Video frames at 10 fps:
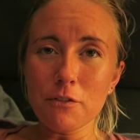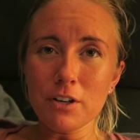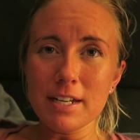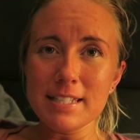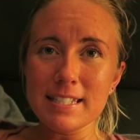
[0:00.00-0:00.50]

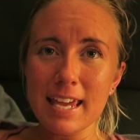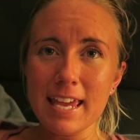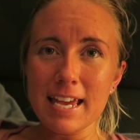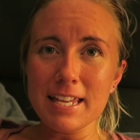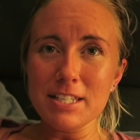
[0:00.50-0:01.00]
for us,
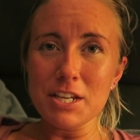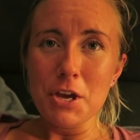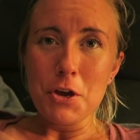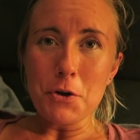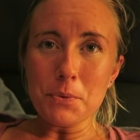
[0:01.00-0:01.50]
and
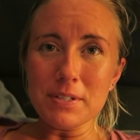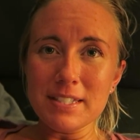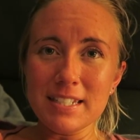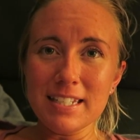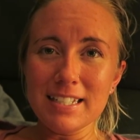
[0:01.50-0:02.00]
we'll
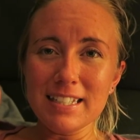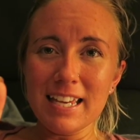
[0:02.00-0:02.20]
see you